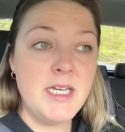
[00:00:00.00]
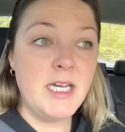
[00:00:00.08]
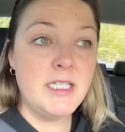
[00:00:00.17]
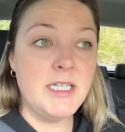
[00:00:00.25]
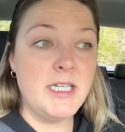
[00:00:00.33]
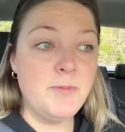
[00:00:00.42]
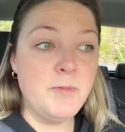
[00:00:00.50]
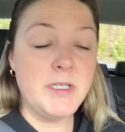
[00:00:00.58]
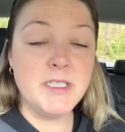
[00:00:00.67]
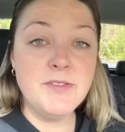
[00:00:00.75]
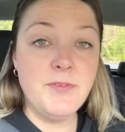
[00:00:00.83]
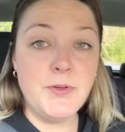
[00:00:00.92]
and then when
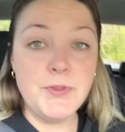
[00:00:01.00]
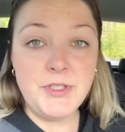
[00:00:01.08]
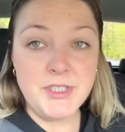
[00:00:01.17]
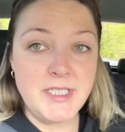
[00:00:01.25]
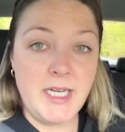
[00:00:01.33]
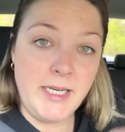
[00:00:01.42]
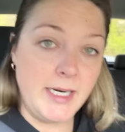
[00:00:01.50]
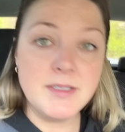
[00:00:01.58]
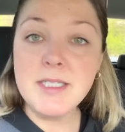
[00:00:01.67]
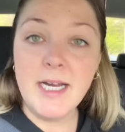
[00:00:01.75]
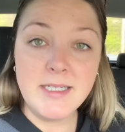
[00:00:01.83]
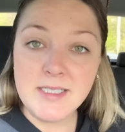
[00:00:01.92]
it's full, you just take it
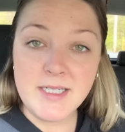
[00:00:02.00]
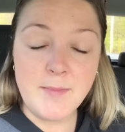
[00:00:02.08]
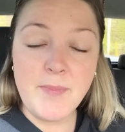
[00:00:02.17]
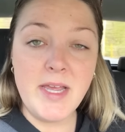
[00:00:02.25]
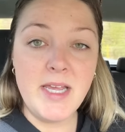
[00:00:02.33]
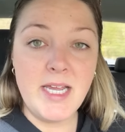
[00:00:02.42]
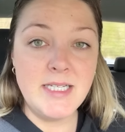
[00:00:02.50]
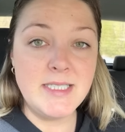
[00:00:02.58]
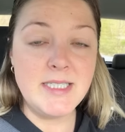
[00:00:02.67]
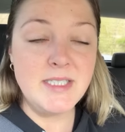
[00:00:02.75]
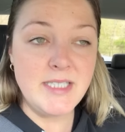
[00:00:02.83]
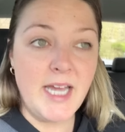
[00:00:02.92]
outside and dump it
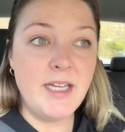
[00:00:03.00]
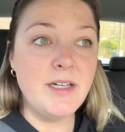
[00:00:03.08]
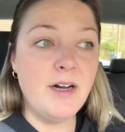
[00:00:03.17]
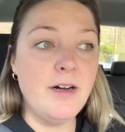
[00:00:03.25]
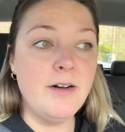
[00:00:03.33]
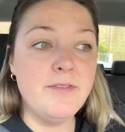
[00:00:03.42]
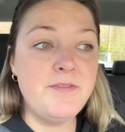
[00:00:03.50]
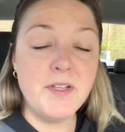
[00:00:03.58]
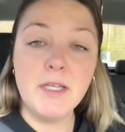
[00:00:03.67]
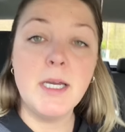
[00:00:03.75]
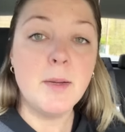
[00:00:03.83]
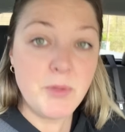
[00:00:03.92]
instead of
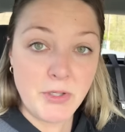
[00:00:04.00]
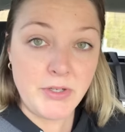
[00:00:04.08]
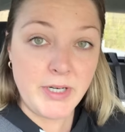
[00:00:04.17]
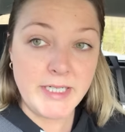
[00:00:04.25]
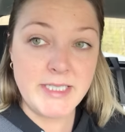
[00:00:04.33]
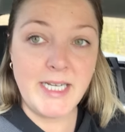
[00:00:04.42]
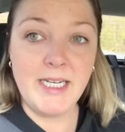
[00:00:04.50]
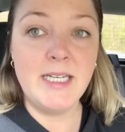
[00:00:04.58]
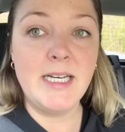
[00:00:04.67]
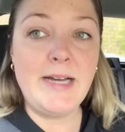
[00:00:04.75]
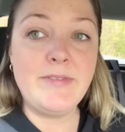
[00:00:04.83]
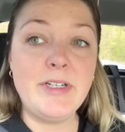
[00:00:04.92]
filling up your gray tank
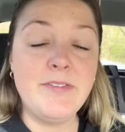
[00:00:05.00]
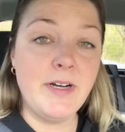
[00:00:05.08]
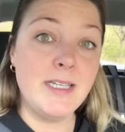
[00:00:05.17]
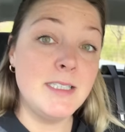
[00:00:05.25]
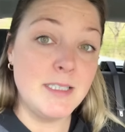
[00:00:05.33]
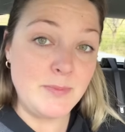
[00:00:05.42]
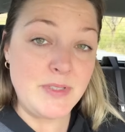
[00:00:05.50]
and having to find a dump